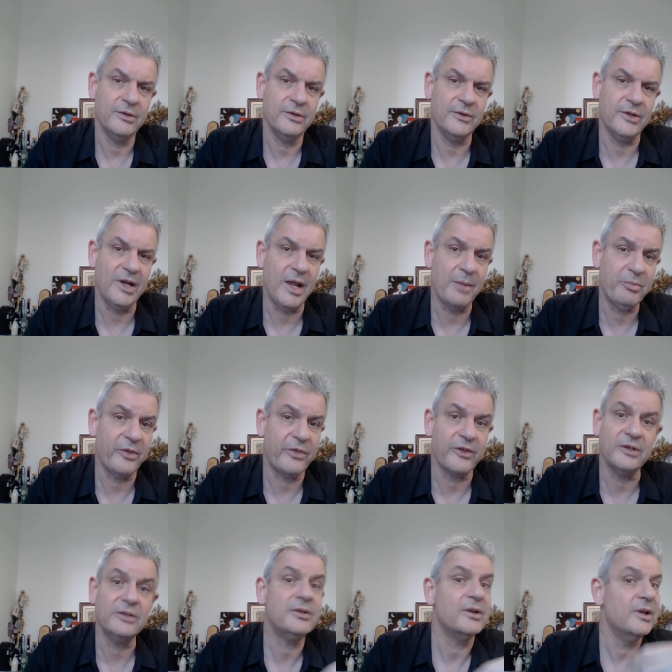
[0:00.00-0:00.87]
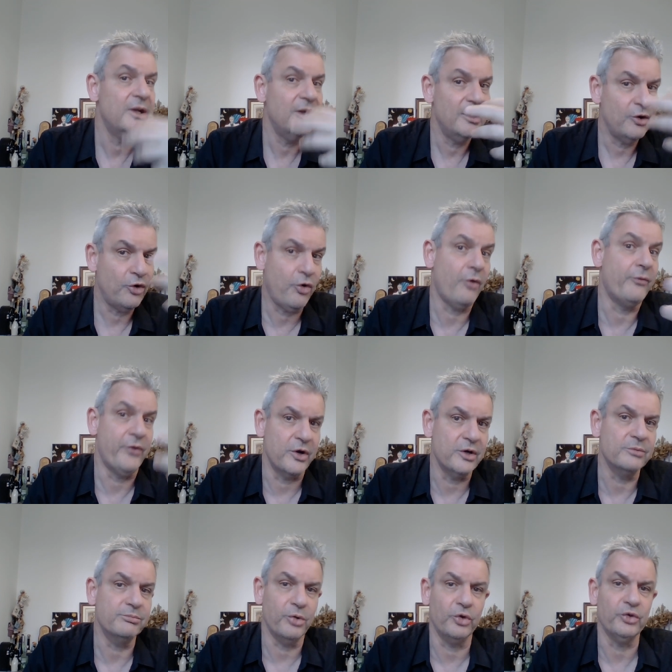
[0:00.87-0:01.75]
the epithet
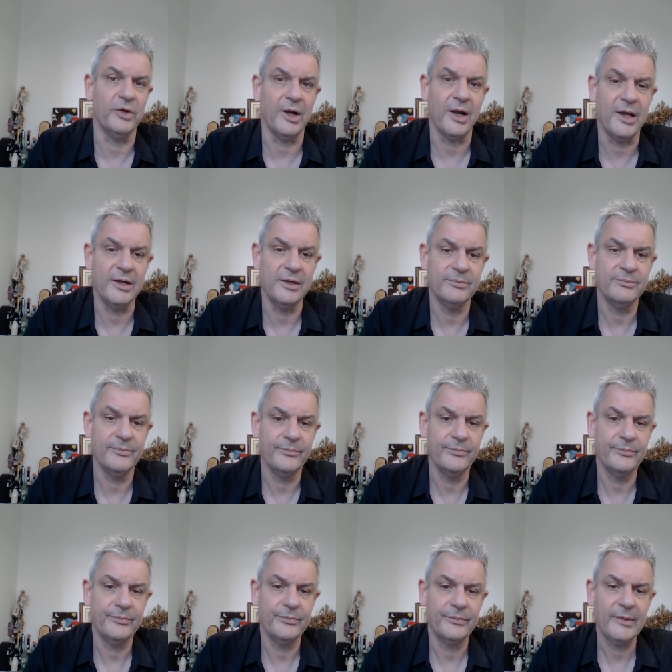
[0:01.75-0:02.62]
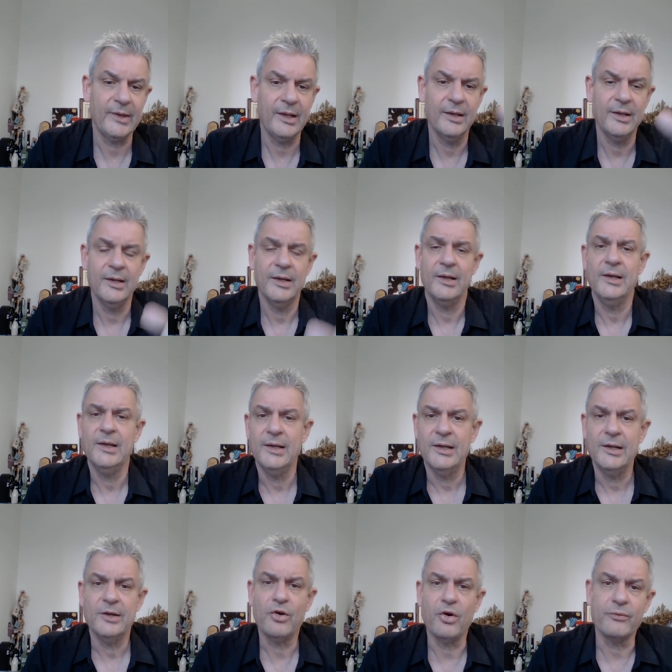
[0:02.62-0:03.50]
covert borderline.
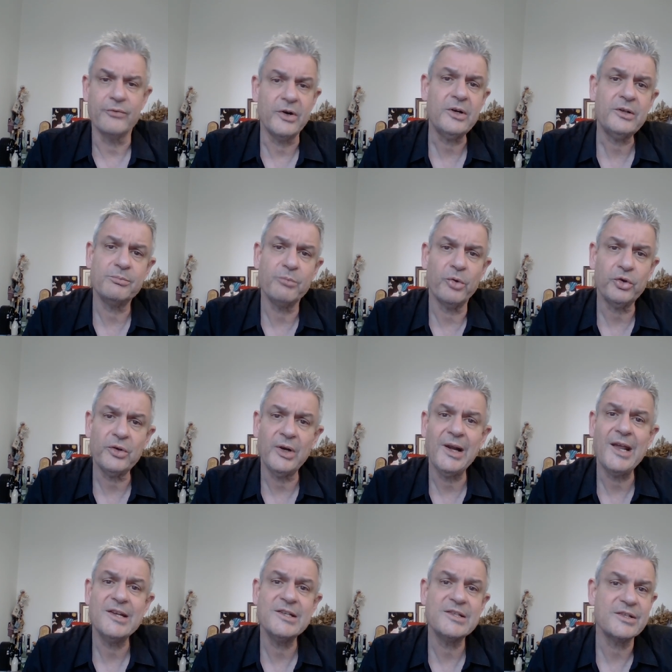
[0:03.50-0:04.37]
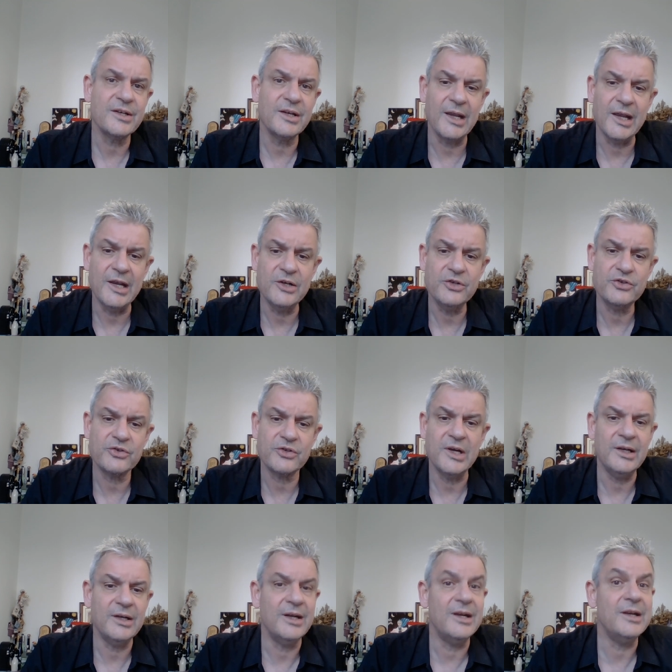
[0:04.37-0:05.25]
Covert borderlines engage
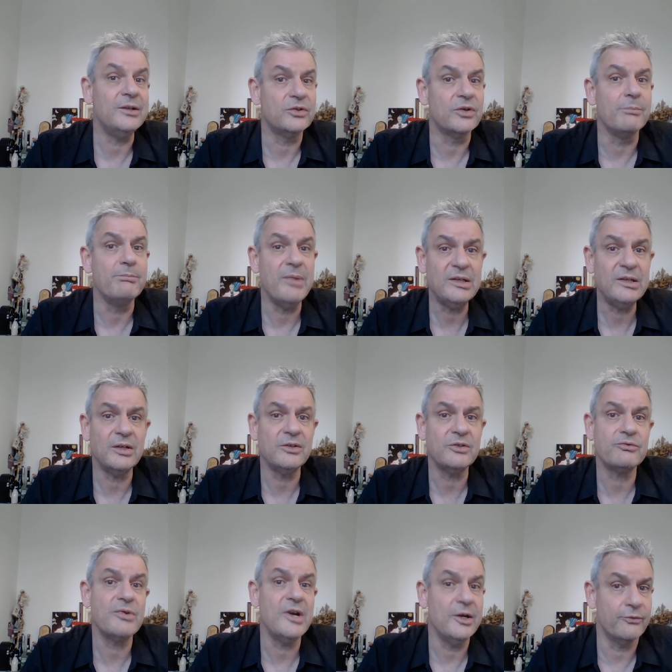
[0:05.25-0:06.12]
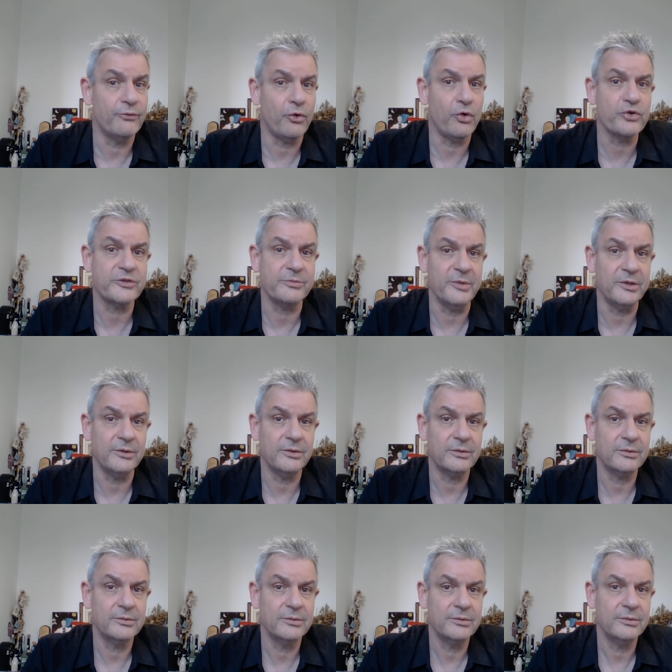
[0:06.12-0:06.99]
in intermittent reinforcement,
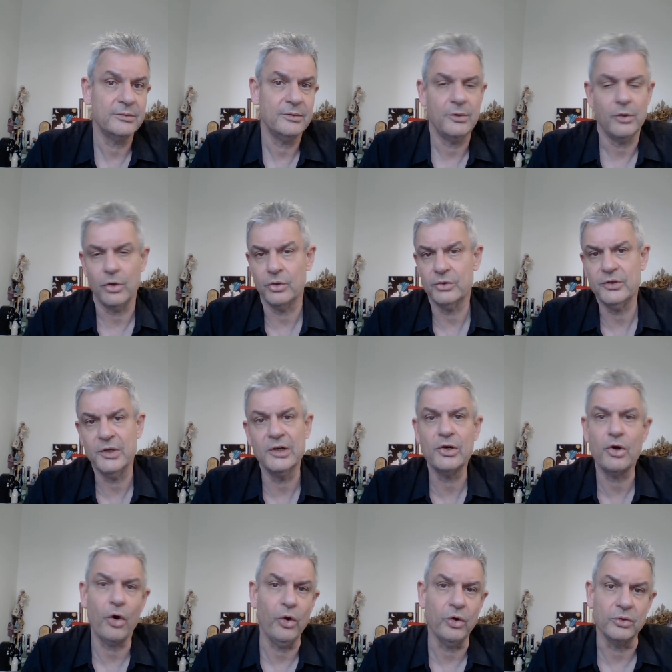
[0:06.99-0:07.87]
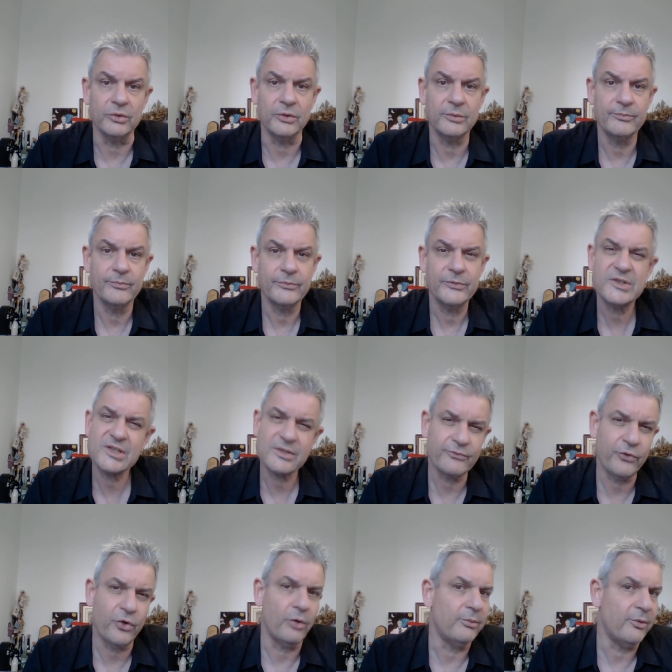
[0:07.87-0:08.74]
hot and cold. It's a
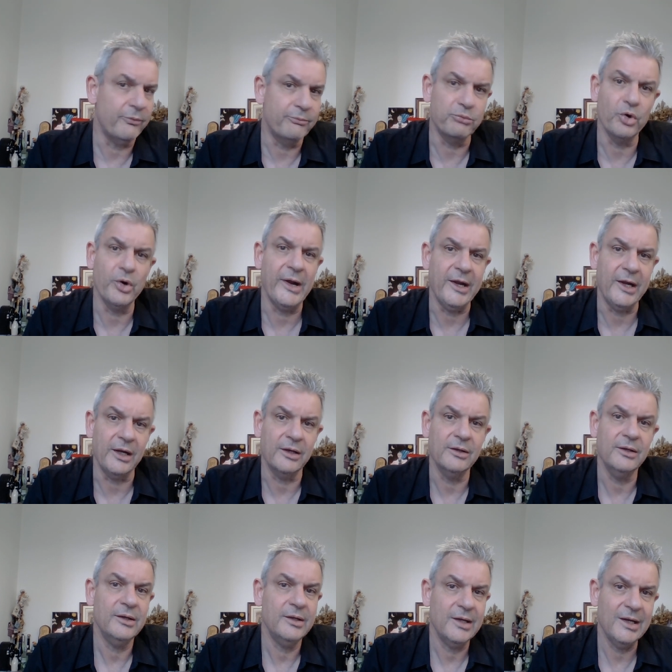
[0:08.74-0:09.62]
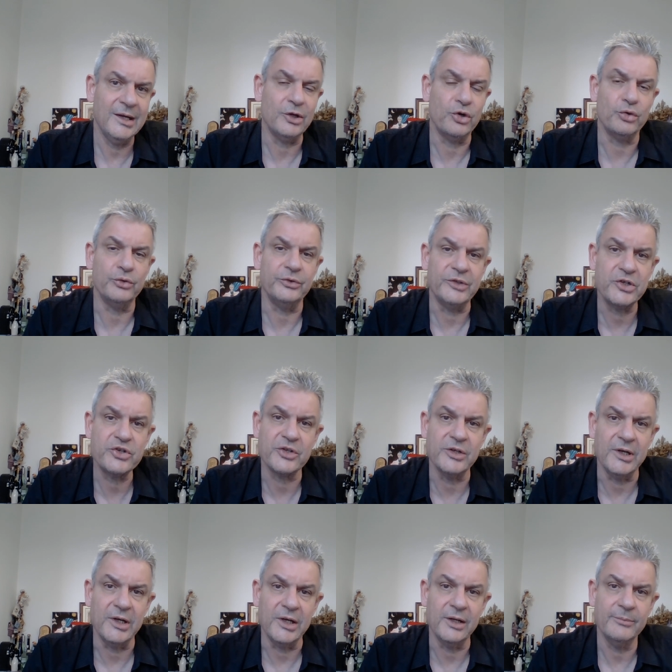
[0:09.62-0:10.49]
form of bullying and
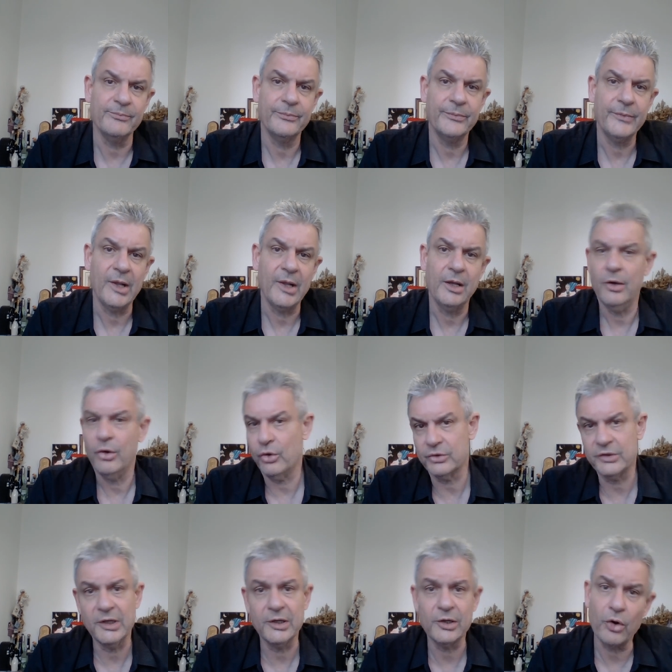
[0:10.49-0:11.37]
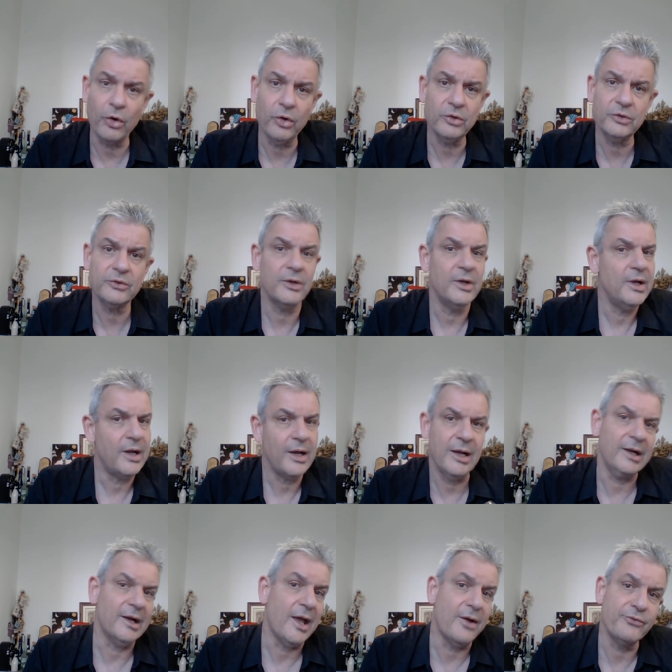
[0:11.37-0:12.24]
conditioning. Hot and cold,
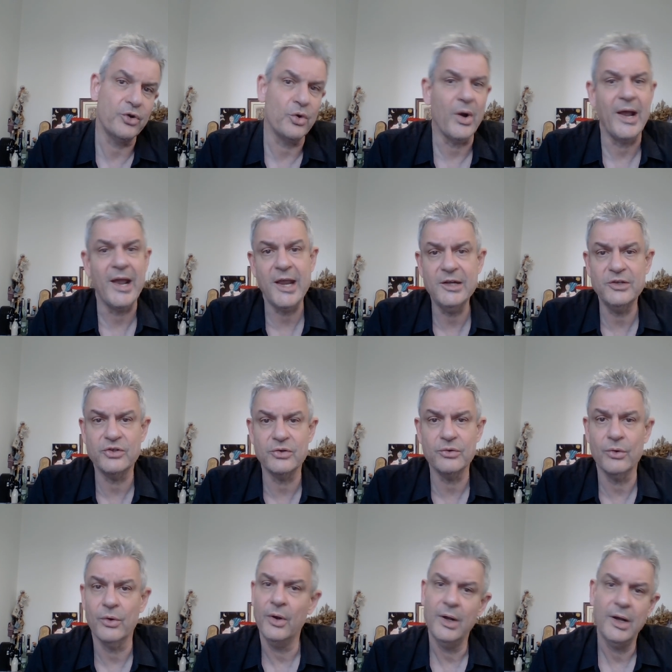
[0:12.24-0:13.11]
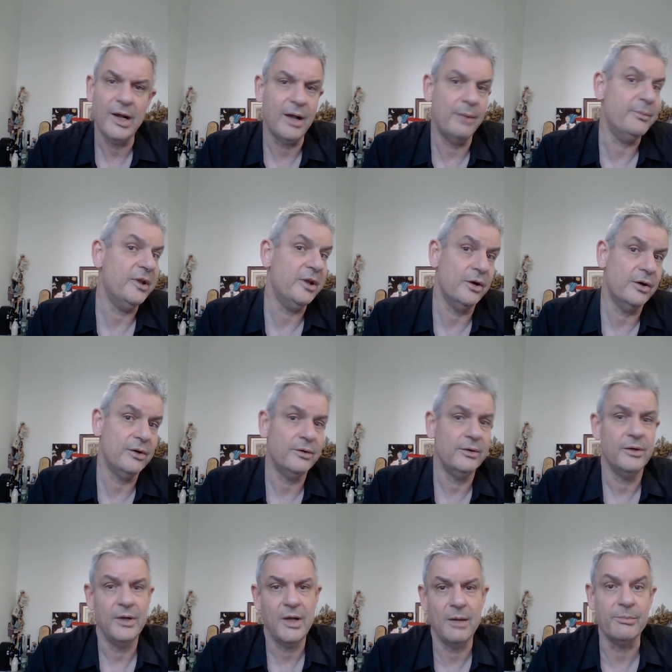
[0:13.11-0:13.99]
I love you, I hate you, I'm
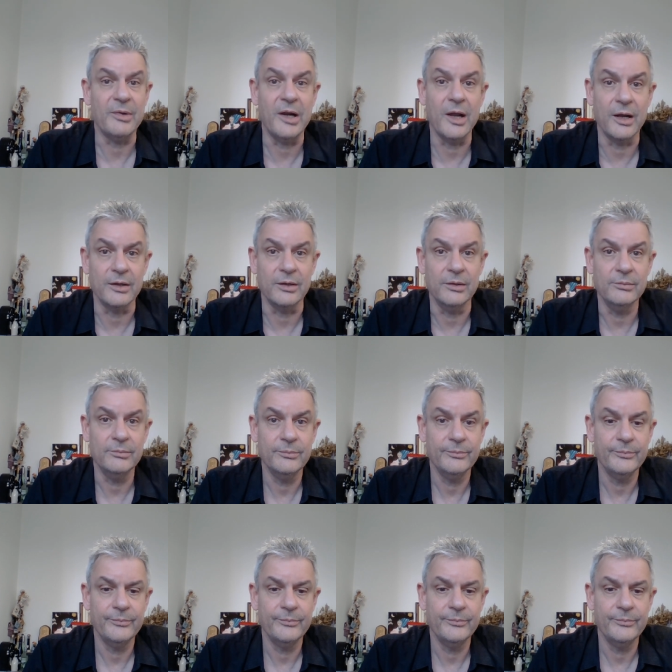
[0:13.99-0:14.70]
here, I'm gone.